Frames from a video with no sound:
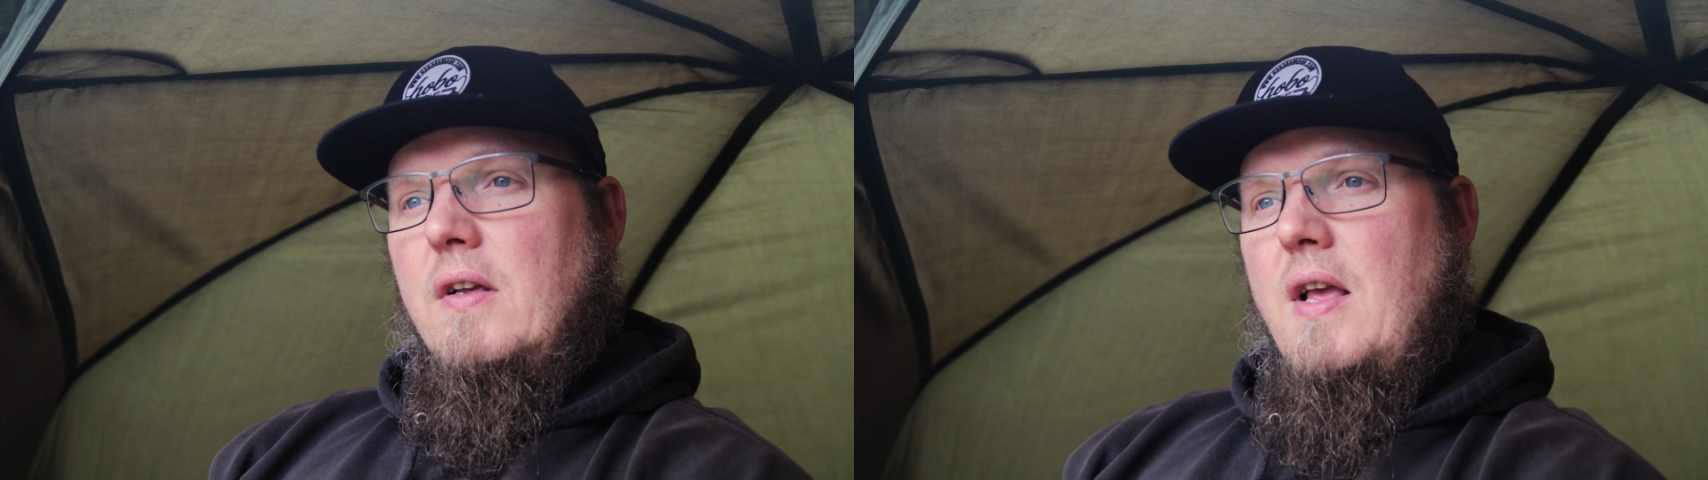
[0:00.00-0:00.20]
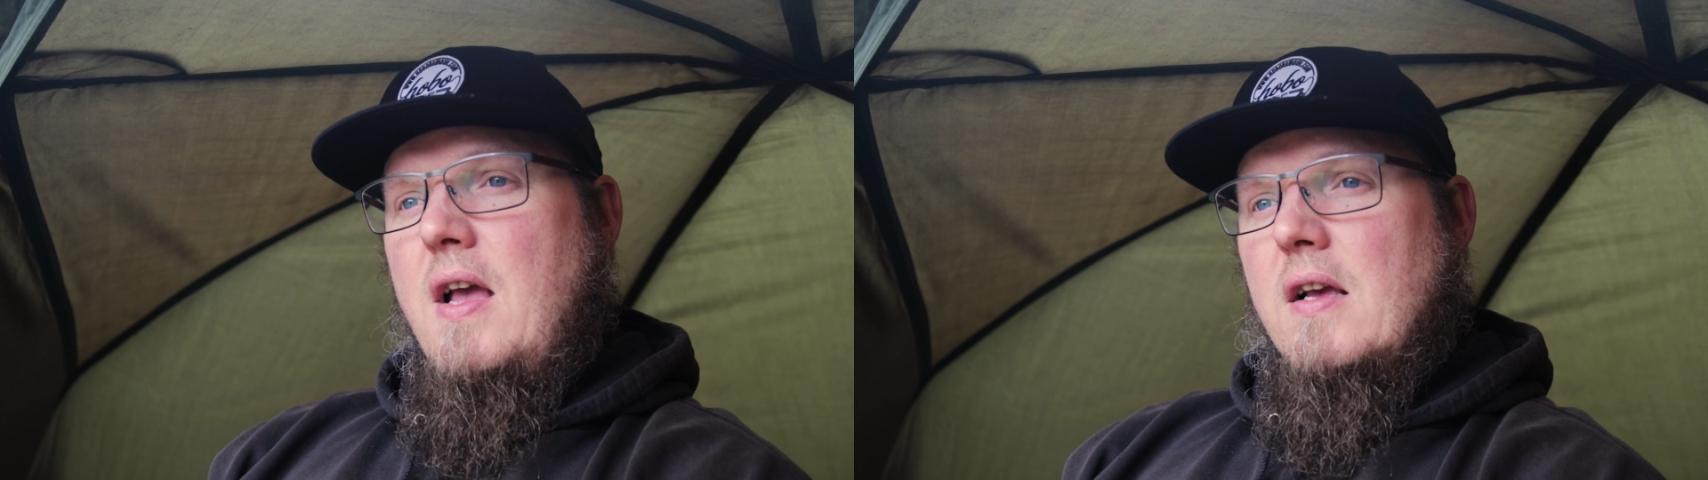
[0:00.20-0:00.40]

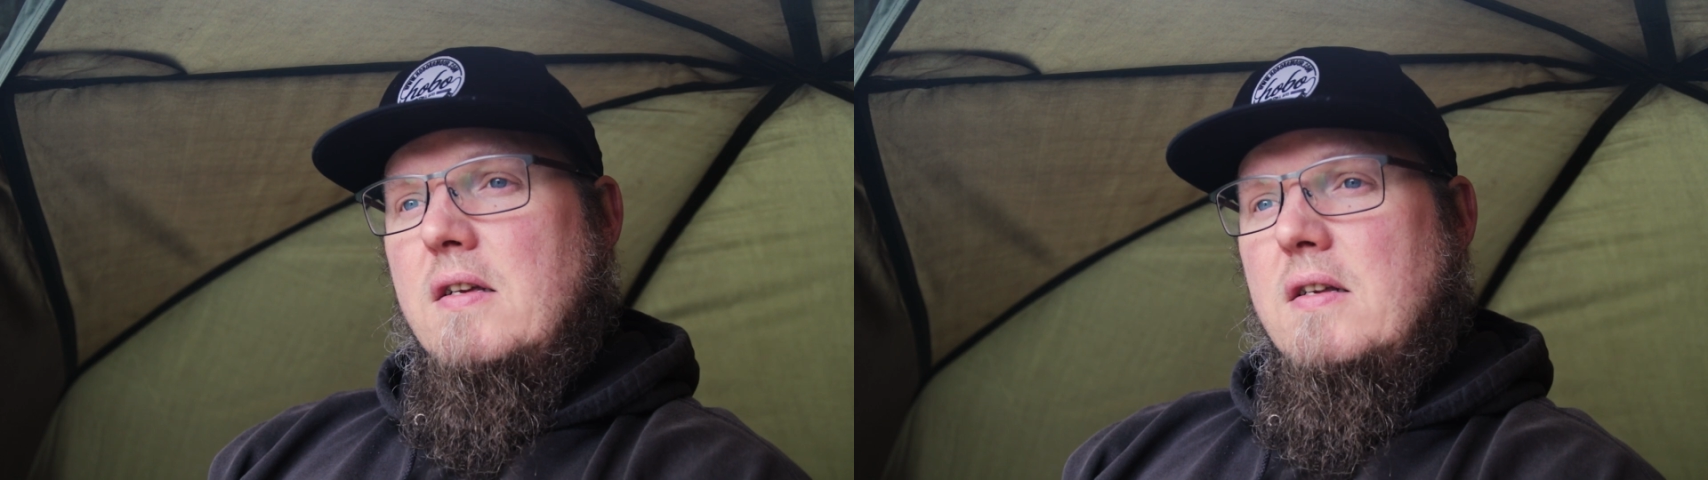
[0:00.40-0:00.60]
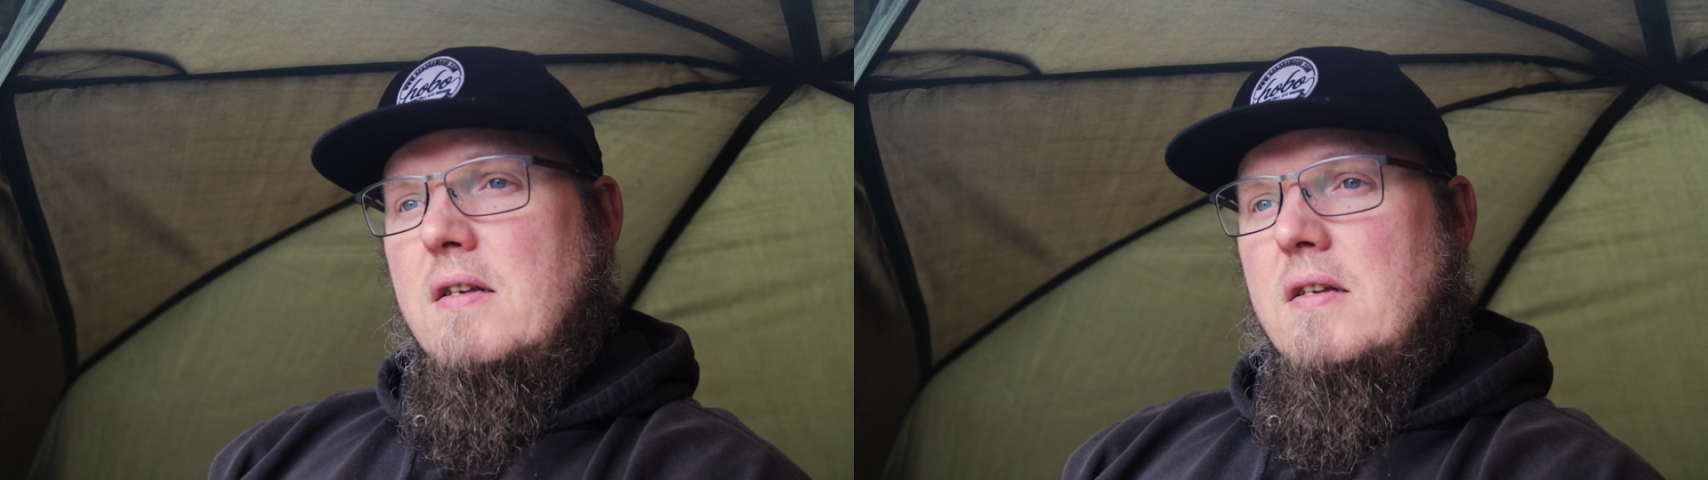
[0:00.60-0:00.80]
yeah,
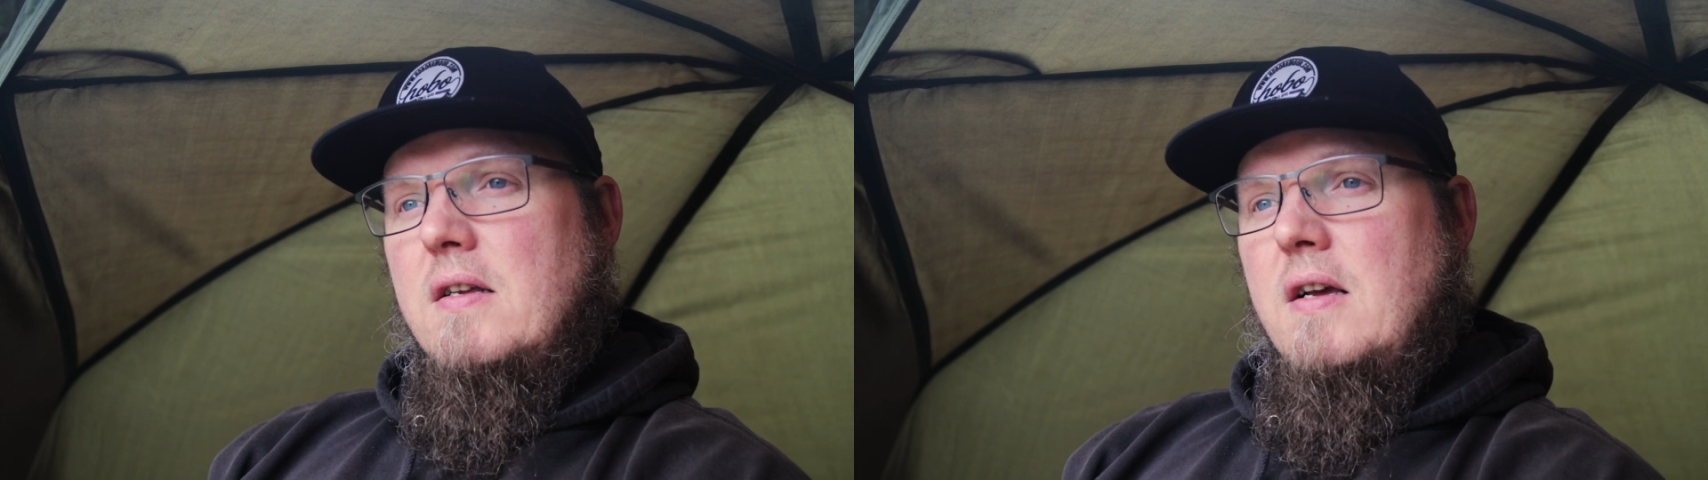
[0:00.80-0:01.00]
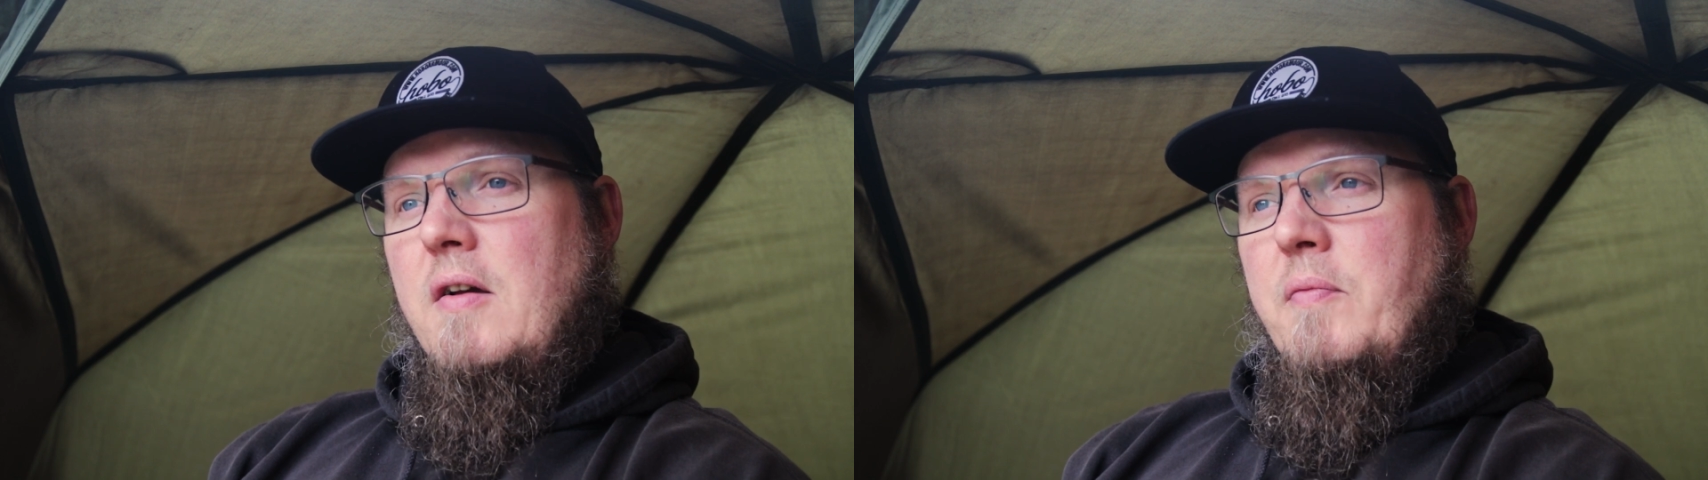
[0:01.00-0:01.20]

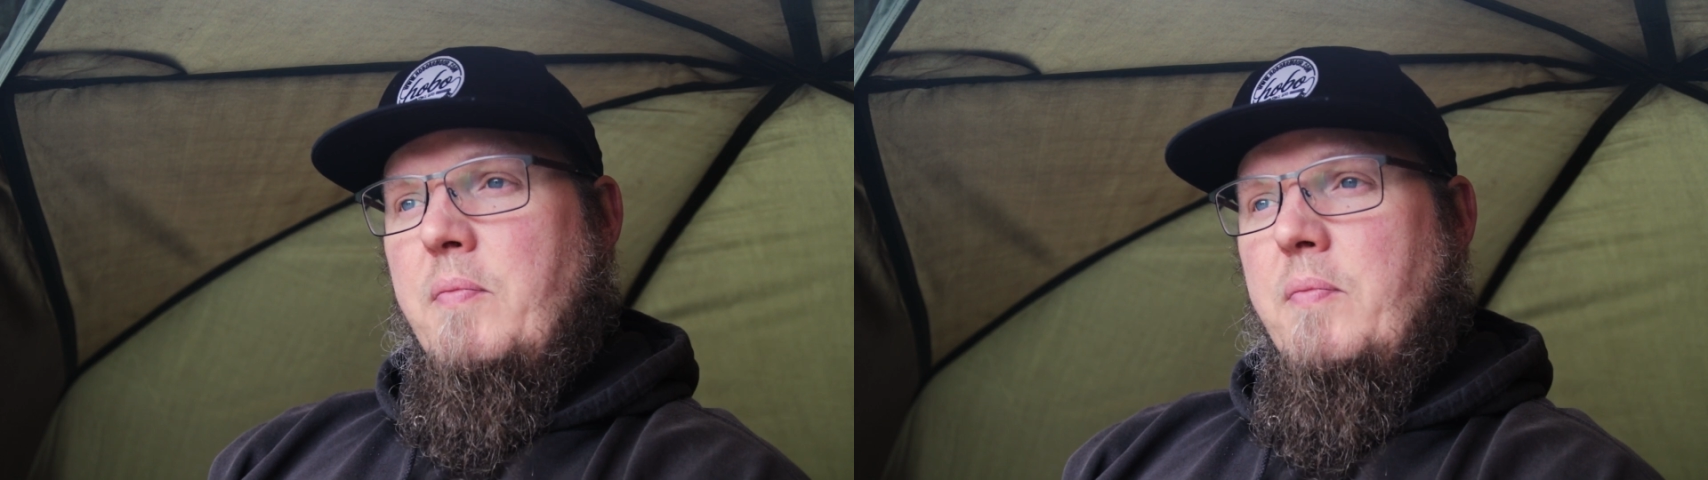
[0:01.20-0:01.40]
I've